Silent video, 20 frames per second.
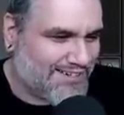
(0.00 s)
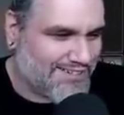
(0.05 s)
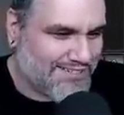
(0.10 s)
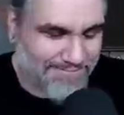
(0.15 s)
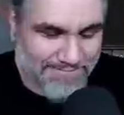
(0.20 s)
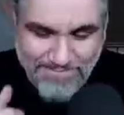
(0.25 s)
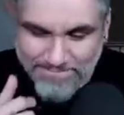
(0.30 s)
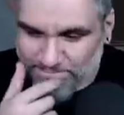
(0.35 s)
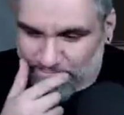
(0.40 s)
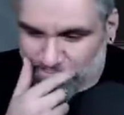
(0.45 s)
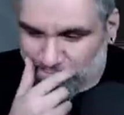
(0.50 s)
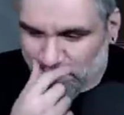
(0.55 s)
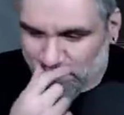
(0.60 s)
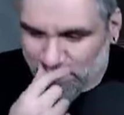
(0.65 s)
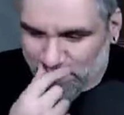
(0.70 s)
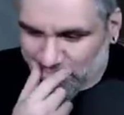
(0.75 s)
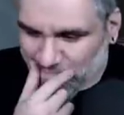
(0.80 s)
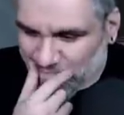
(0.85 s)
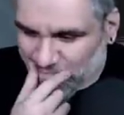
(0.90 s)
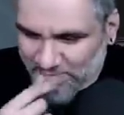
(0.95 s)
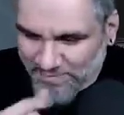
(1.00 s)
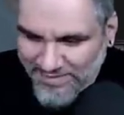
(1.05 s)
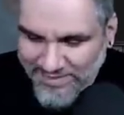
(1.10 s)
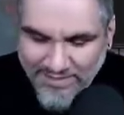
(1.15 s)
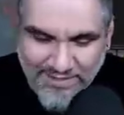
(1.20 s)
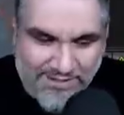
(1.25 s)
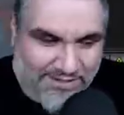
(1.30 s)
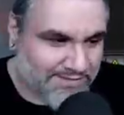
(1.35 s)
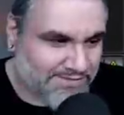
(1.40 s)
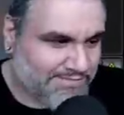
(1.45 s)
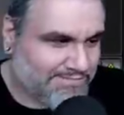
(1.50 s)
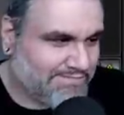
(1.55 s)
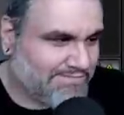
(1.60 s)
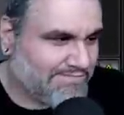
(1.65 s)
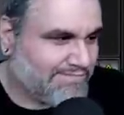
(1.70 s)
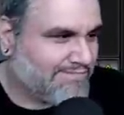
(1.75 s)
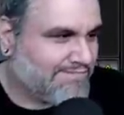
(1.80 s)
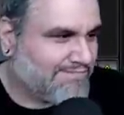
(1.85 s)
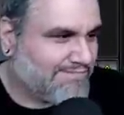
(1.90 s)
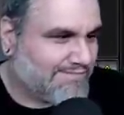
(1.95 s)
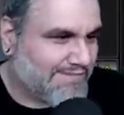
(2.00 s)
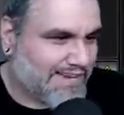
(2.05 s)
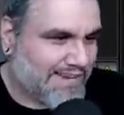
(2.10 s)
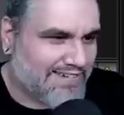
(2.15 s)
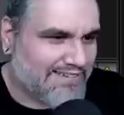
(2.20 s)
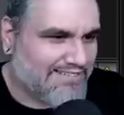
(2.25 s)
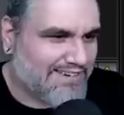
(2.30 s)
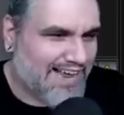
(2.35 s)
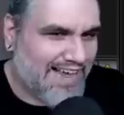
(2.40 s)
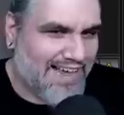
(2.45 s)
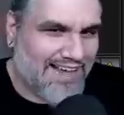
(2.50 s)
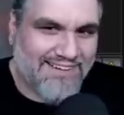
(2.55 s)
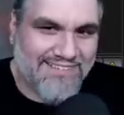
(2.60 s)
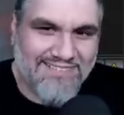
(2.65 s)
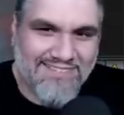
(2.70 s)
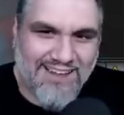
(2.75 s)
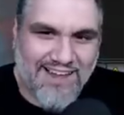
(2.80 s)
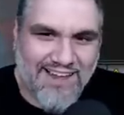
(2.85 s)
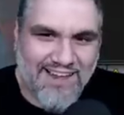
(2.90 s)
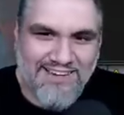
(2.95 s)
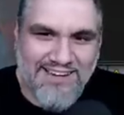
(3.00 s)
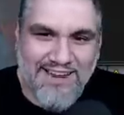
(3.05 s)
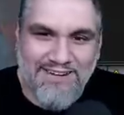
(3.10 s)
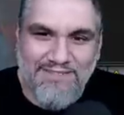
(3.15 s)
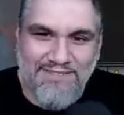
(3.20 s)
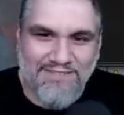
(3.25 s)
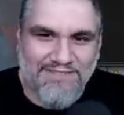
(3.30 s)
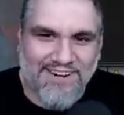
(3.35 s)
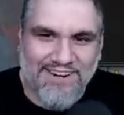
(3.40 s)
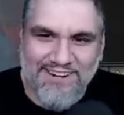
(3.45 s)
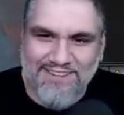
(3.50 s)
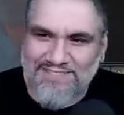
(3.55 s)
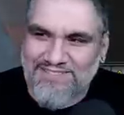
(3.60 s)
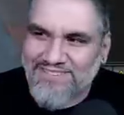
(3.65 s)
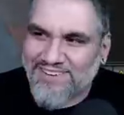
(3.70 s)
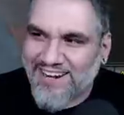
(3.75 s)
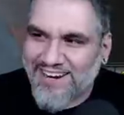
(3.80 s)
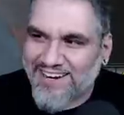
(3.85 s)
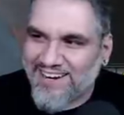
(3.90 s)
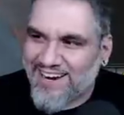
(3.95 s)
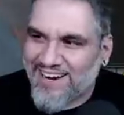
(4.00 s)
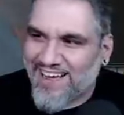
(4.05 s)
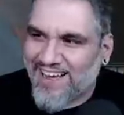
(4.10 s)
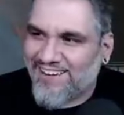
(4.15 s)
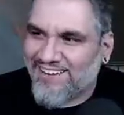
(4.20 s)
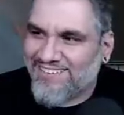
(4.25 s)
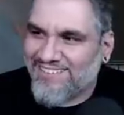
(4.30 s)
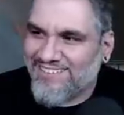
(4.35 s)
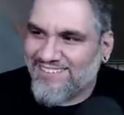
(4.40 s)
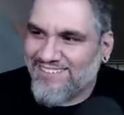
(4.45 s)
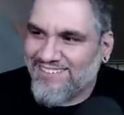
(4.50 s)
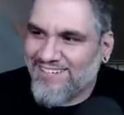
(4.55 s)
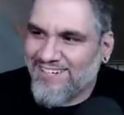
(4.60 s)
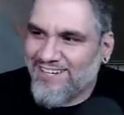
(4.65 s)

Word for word: calling. You don't remember what my middle name is. I do now. I'll never fucking forget it now.